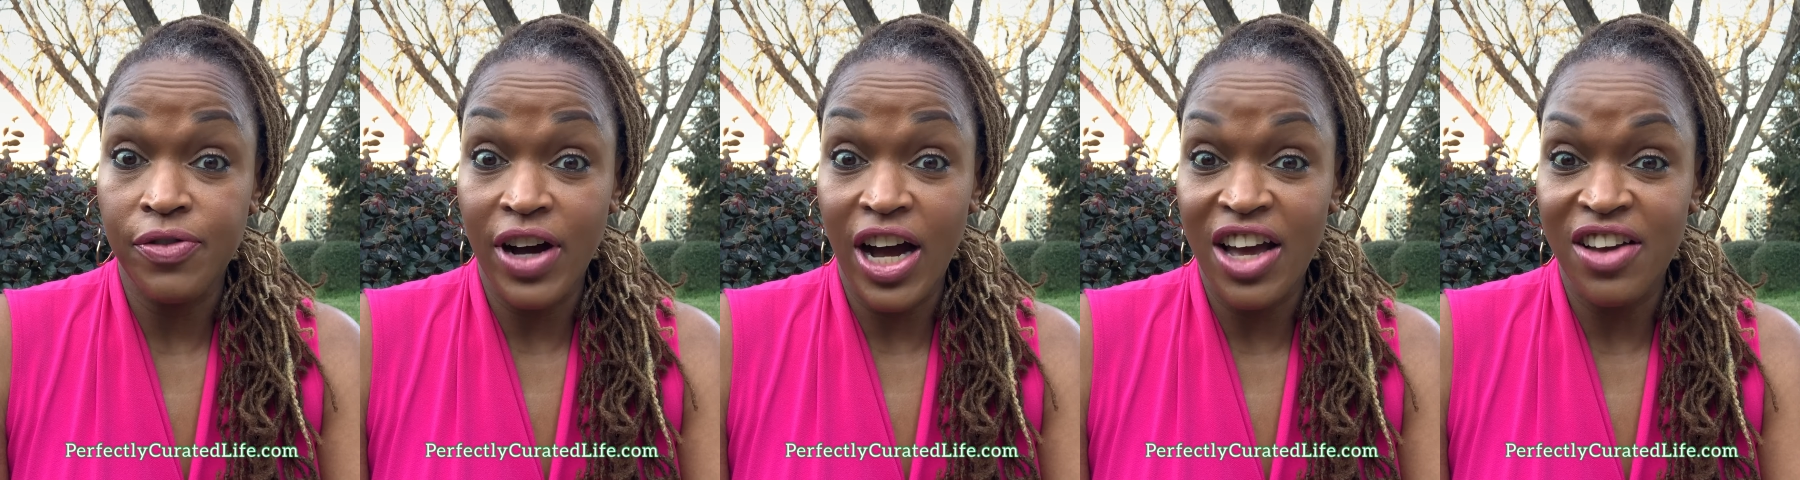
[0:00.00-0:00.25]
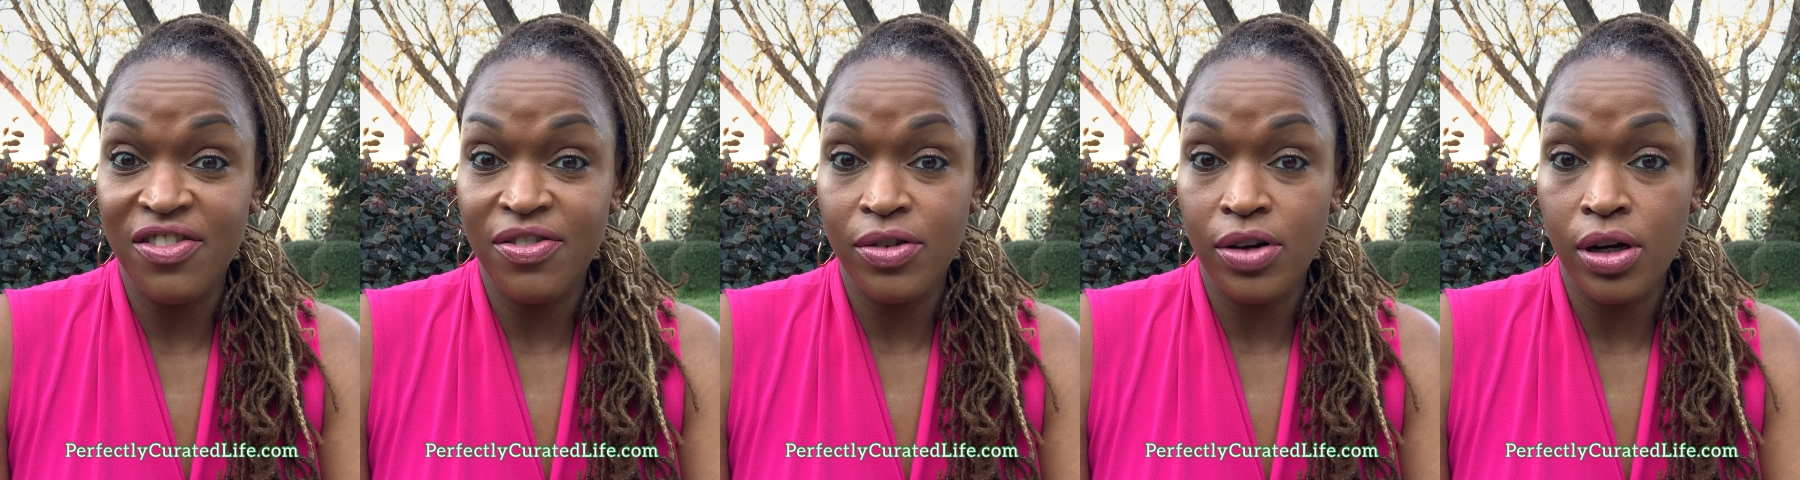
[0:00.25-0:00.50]

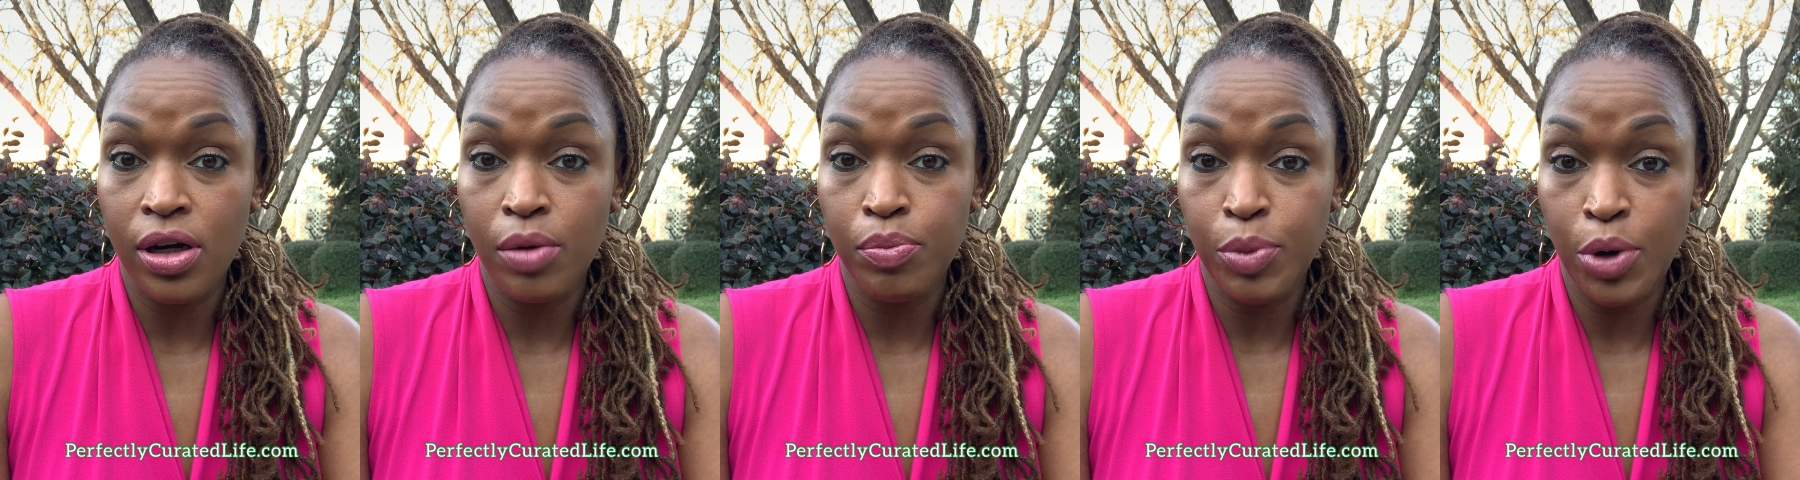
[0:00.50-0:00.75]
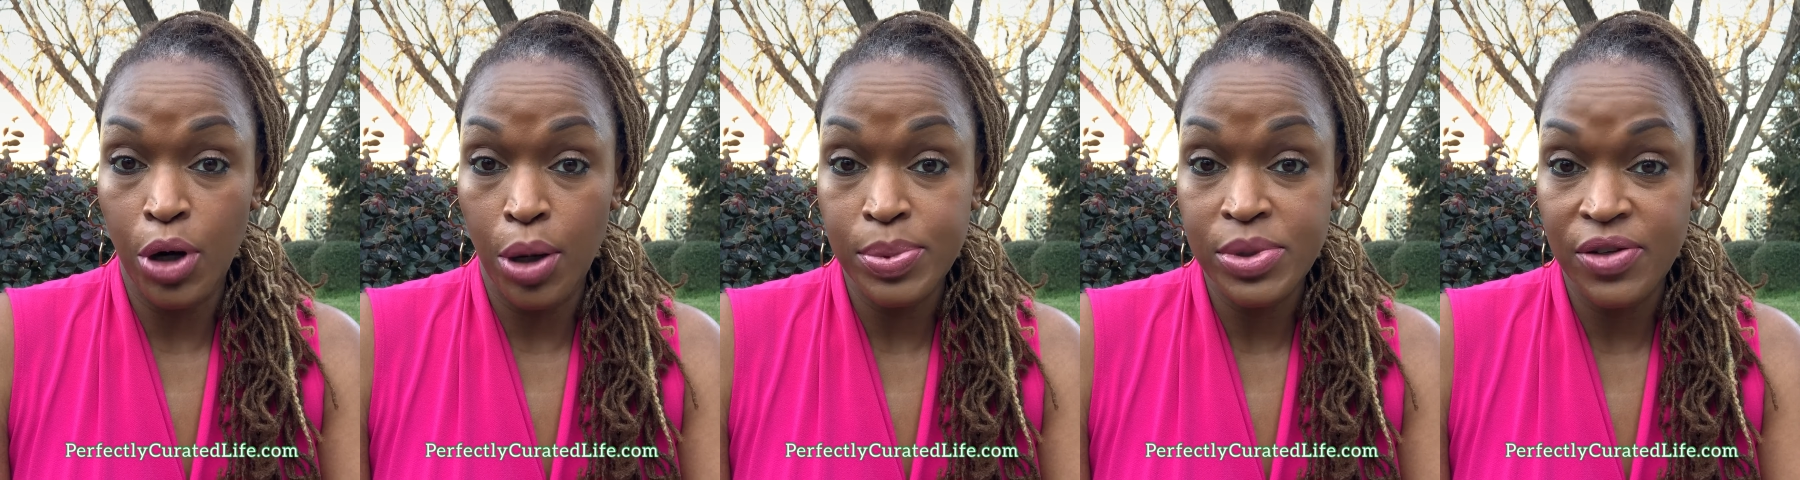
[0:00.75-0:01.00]
5
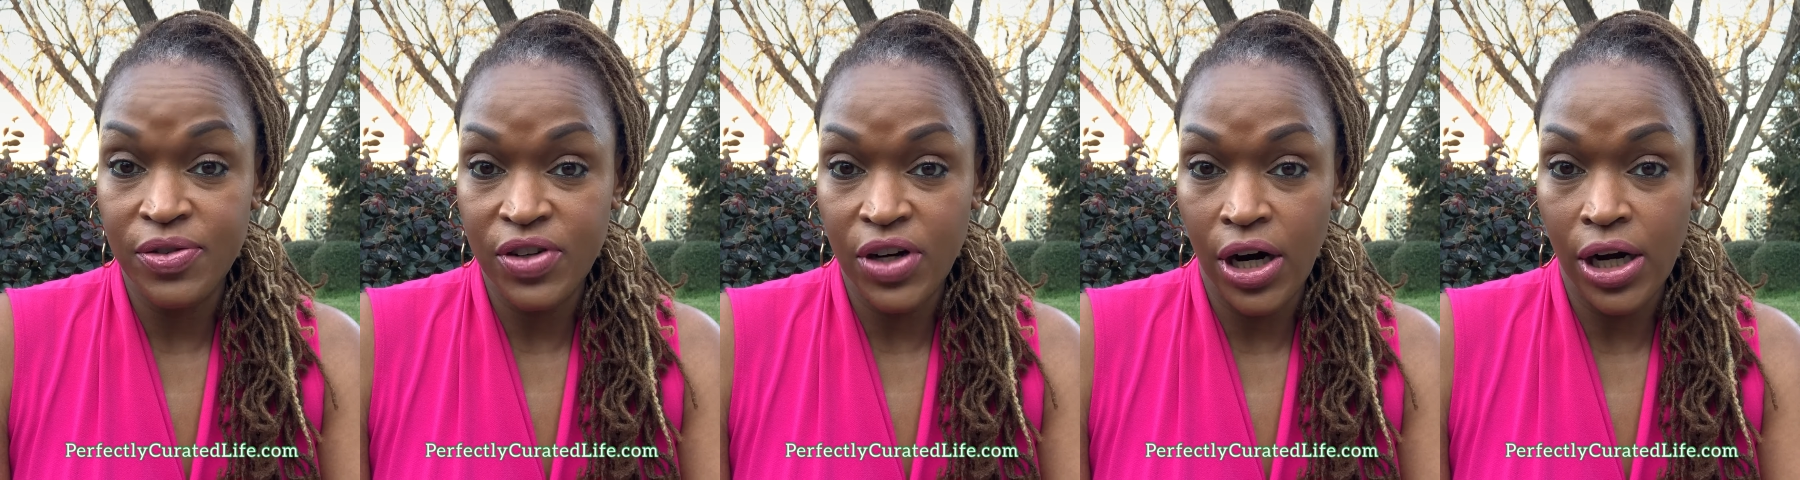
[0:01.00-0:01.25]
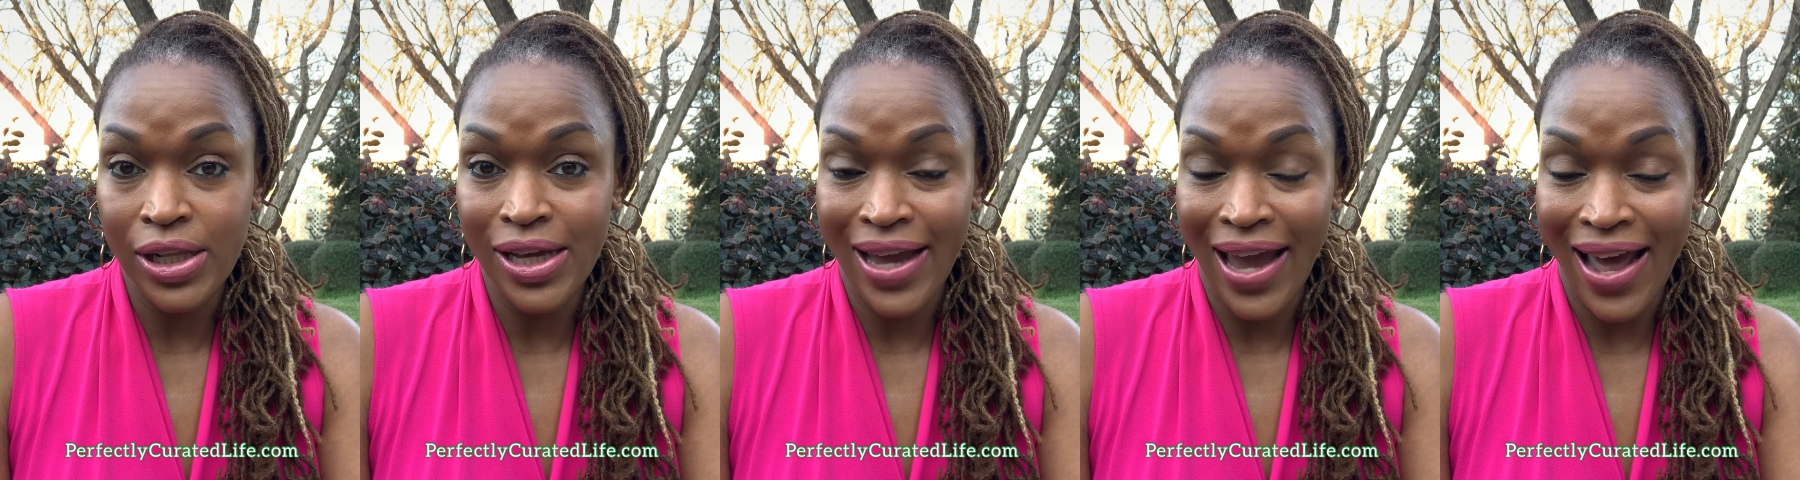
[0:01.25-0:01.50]
bulbs of
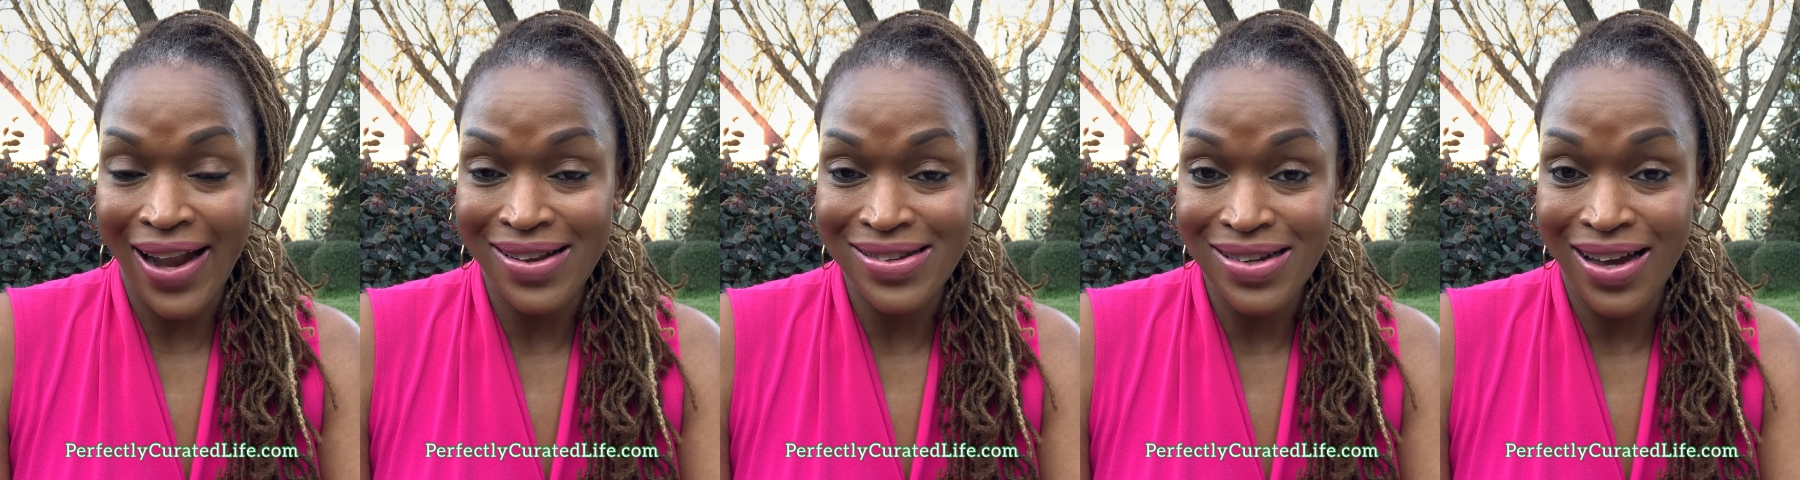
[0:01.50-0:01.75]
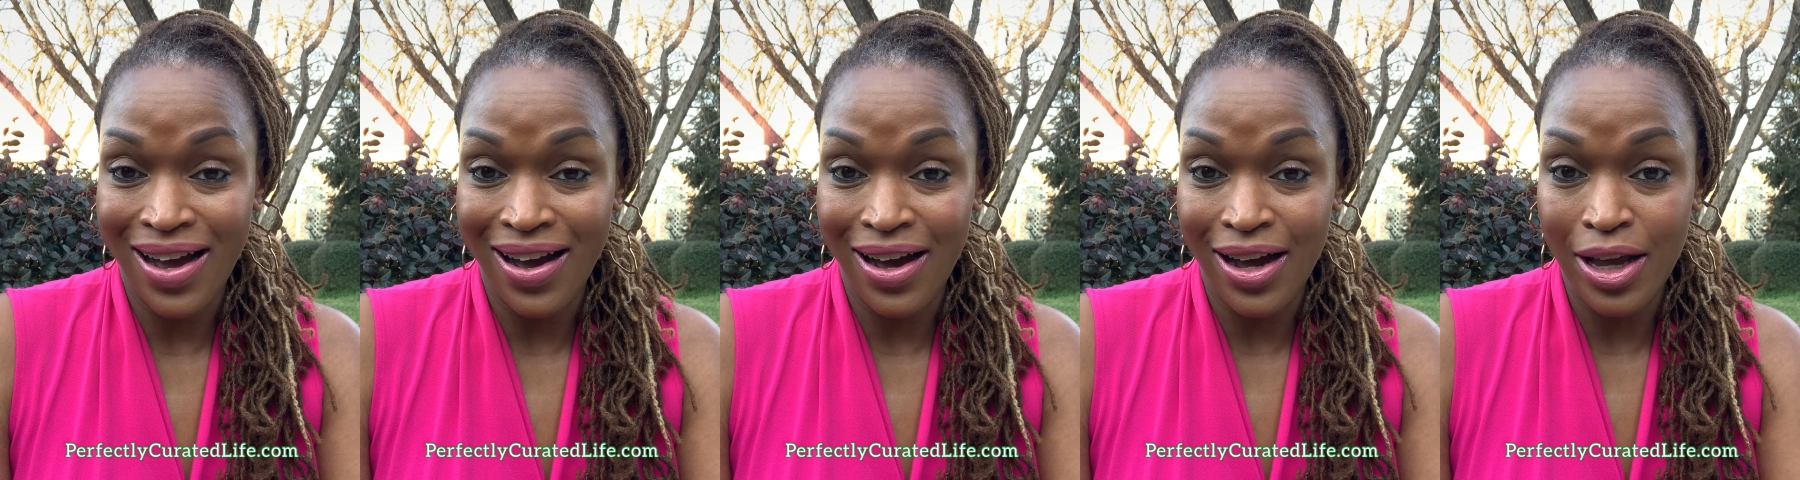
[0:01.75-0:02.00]
garlic at a
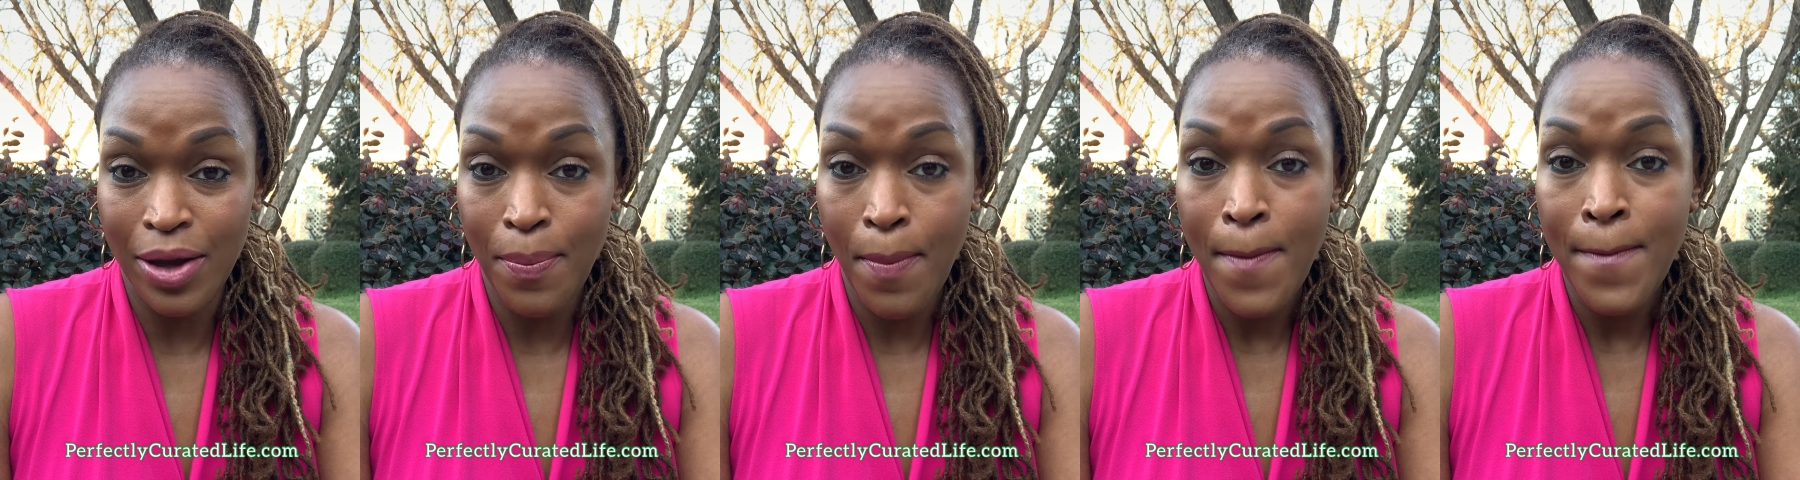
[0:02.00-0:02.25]
time,